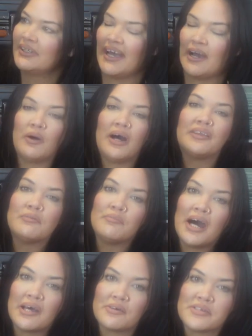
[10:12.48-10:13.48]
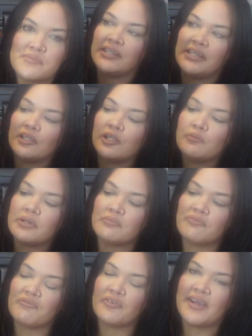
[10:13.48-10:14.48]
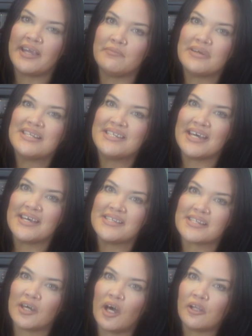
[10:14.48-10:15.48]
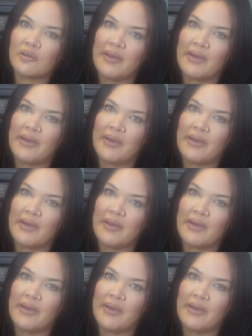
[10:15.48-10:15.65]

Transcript: Now on the Monos, the aluminum frame does color